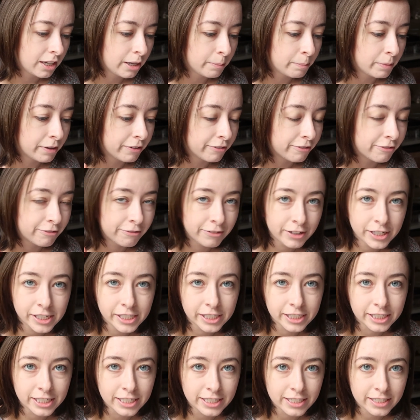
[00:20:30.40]
But
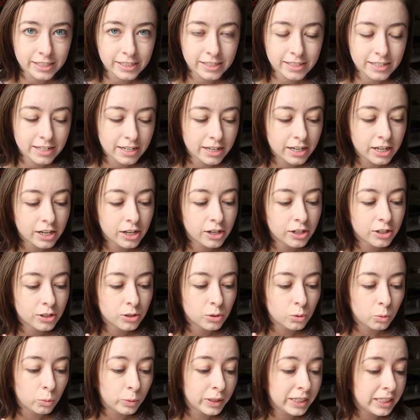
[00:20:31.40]
first,
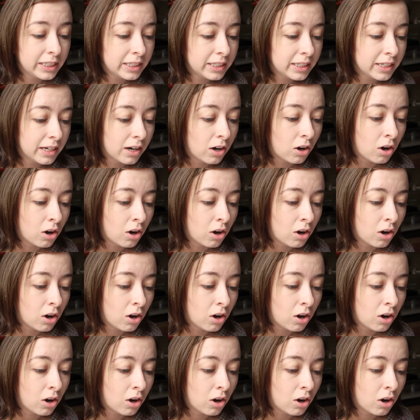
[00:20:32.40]
we